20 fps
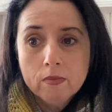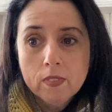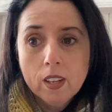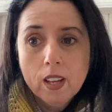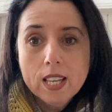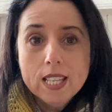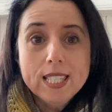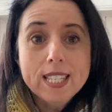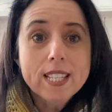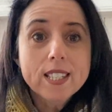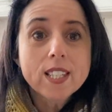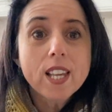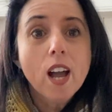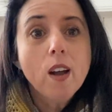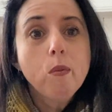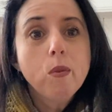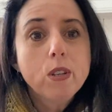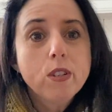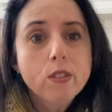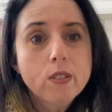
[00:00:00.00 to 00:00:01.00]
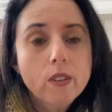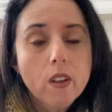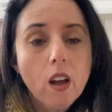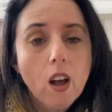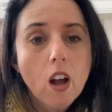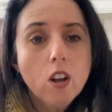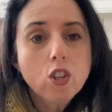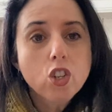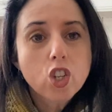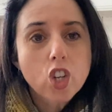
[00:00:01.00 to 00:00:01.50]
since I was
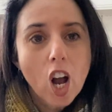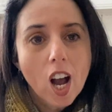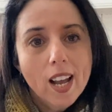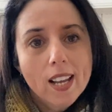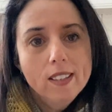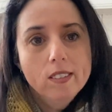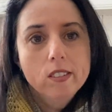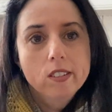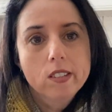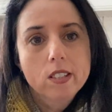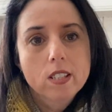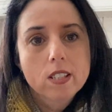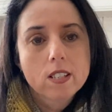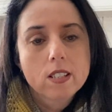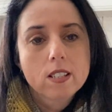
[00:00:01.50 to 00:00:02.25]
a child.